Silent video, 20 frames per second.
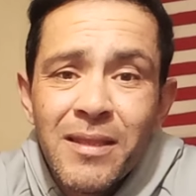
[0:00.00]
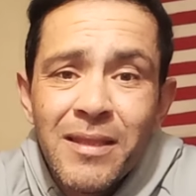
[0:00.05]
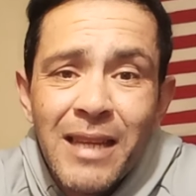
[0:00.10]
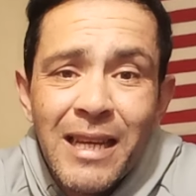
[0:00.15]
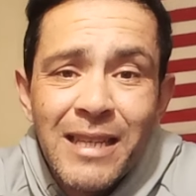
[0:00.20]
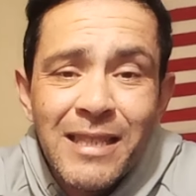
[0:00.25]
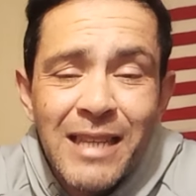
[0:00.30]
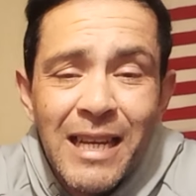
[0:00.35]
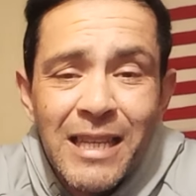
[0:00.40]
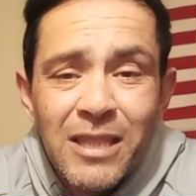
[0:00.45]

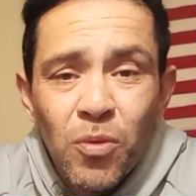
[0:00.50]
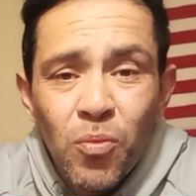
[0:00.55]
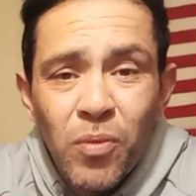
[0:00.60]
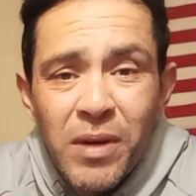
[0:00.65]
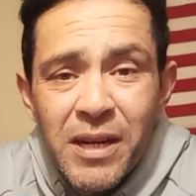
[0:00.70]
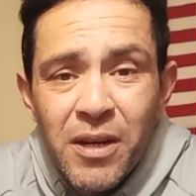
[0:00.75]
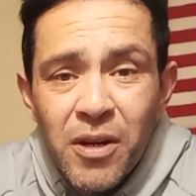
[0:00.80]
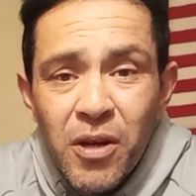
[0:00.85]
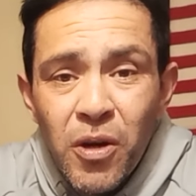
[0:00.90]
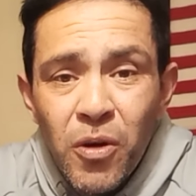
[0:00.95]
that's not the way
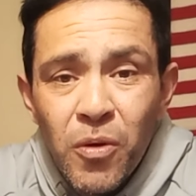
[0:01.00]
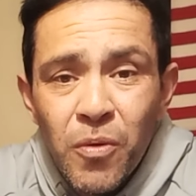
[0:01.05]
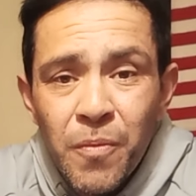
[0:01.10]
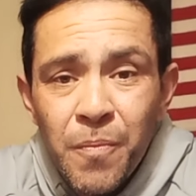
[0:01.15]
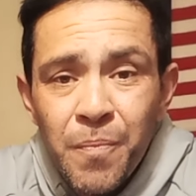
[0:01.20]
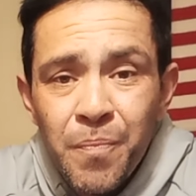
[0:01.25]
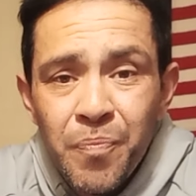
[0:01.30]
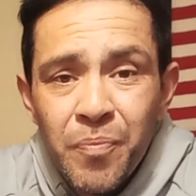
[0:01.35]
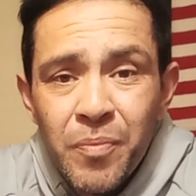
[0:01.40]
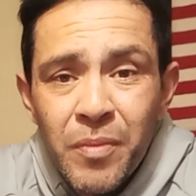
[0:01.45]
to go.
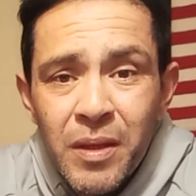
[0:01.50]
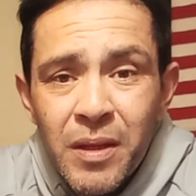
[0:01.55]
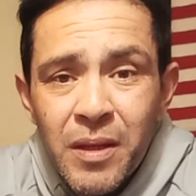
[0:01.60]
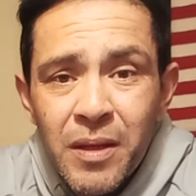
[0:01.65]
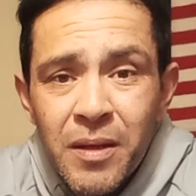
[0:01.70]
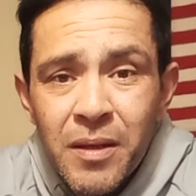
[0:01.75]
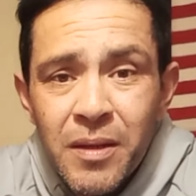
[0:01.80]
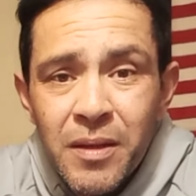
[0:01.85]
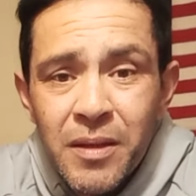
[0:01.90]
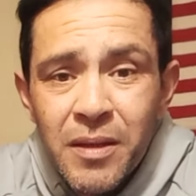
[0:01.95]

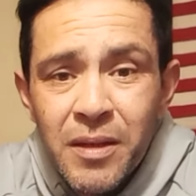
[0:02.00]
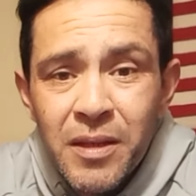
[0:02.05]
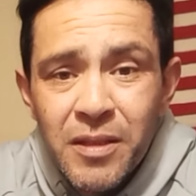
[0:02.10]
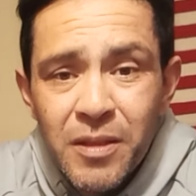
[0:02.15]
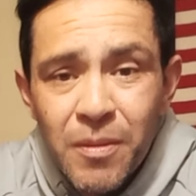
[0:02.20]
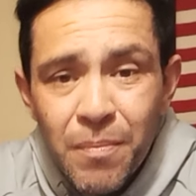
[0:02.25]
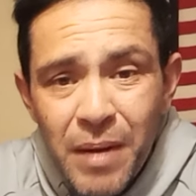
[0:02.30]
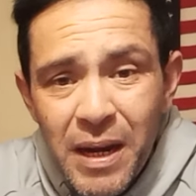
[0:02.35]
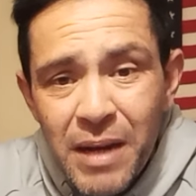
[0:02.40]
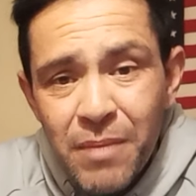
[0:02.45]
Because
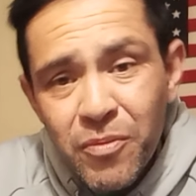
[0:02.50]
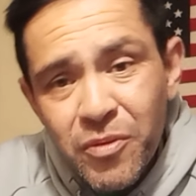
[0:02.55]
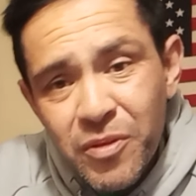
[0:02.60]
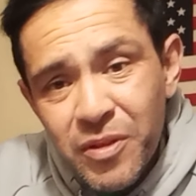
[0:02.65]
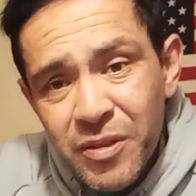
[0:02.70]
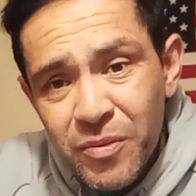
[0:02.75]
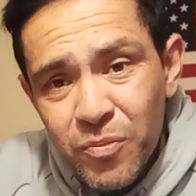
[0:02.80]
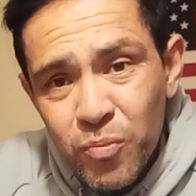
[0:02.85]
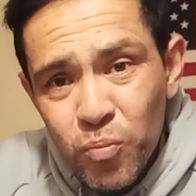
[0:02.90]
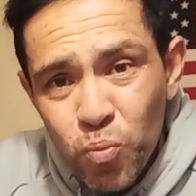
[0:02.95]
the Bible
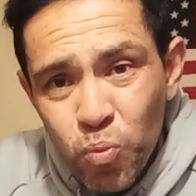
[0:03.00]
is